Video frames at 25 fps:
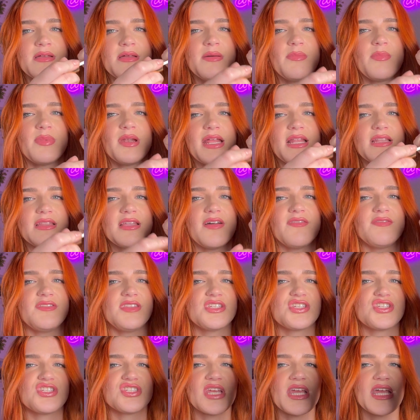but I love
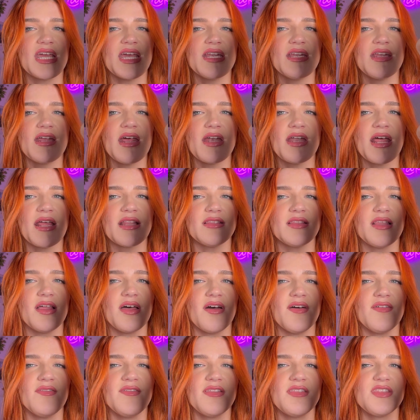this shade and I
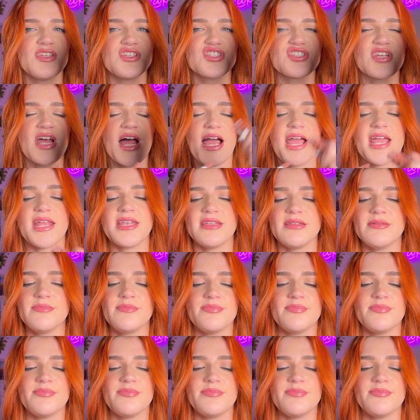love the shine.